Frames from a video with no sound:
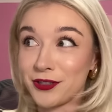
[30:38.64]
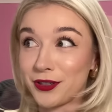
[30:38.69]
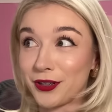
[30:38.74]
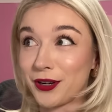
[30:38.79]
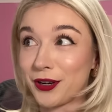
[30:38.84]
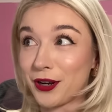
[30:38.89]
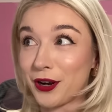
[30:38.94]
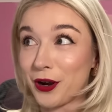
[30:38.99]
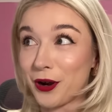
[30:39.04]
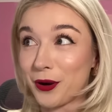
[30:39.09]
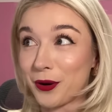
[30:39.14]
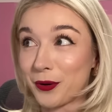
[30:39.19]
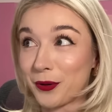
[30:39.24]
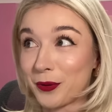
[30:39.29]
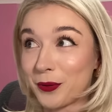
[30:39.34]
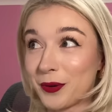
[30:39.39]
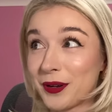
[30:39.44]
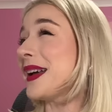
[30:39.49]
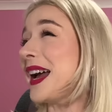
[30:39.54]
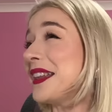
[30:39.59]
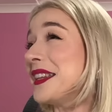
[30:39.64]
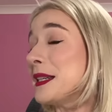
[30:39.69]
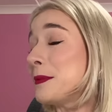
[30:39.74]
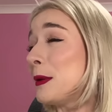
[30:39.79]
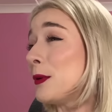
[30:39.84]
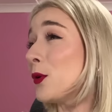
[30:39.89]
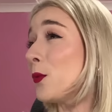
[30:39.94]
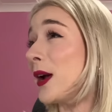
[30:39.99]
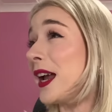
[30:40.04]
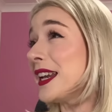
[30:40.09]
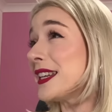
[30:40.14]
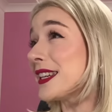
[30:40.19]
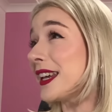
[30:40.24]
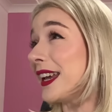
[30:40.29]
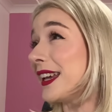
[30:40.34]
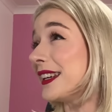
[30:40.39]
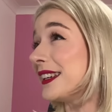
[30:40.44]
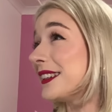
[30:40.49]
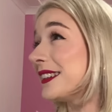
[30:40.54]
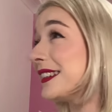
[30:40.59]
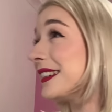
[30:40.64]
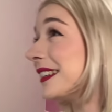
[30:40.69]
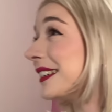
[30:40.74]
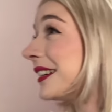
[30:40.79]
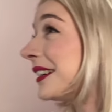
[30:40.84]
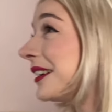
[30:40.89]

to go and there's people waiting